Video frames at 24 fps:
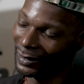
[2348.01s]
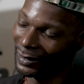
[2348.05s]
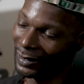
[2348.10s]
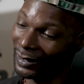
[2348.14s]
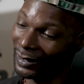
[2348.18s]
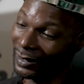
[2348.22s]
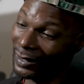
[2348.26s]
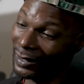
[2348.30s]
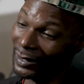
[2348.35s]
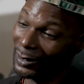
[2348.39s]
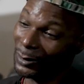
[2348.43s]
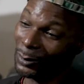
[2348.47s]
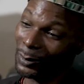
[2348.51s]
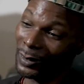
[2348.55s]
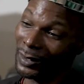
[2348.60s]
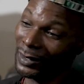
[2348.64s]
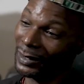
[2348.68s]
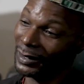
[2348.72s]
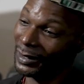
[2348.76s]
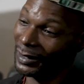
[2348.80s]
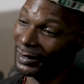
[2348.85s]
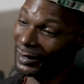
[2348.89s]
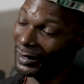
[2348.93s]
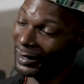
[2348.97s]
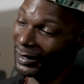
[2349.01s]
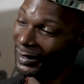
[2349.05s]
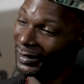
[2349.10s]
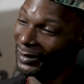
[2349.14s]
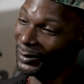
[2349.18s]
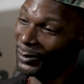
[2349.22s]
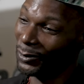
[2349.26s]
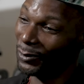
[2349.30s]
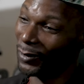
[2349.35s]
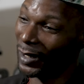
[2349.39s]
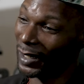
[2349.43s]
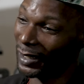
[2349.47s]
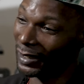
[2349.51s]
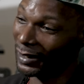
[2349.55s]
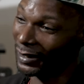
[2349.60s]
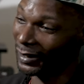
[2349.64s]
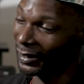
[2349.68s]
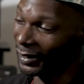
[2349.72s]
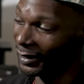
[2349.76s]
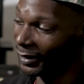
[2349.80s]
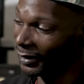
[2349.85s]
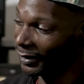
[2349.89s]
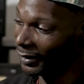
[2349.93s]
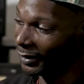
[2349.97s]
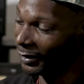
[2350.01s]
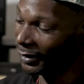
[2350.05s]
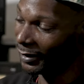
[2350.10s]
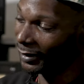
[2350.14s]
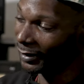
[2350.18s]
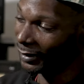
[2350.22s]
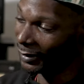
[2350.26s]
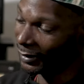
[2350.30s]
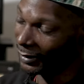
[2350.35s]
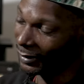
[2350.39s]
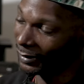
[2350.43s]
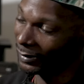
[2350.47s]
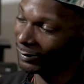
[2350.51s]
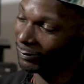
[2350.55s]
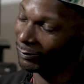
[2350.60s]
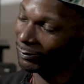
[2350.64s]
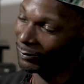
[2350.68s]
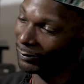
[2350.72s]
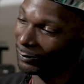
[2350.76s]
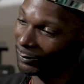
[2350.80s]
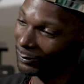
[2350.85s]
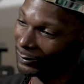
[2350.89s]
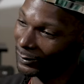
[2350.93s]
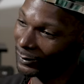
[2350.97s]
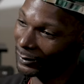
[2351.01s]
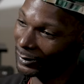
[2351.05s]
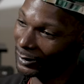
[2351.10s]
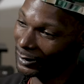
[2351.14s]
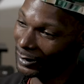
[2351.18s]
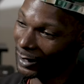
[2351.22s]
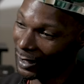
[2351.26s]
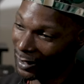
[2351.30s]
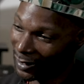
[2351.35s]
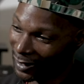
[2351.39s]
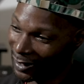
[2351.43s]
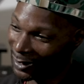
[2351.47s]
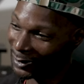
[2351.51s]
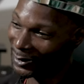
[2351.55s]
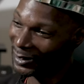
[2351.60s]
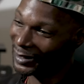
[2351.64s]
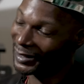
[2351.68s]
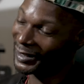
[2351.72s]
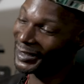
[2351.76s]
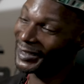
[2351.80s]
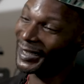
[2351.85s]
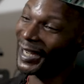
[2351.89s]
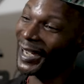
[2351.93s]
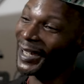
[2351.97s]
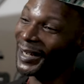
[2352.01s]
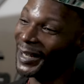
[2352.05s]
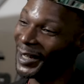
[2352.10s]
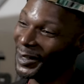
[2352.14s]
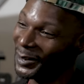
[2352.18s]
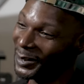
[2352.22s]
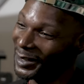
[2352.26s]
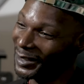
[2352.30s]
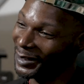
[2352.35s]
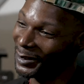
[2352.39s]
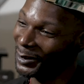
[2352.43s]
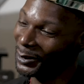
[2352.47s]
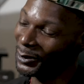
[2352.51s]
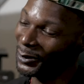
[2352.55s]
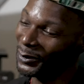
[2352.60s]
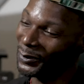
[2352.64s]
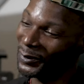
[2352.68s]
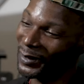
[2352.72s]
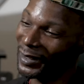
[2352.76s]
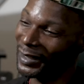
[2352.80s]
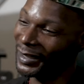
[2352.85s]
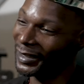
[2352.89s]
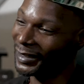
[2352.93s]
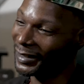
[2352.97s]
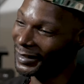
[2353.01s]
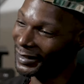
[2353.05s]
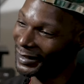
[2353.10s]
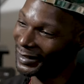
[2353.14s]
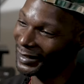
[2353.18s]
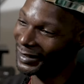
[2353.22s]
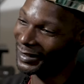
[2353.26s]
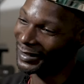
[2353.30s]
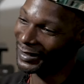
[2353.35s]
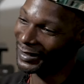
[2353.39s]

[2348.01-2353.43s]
It is what it is. You're right. Shout out to those fans.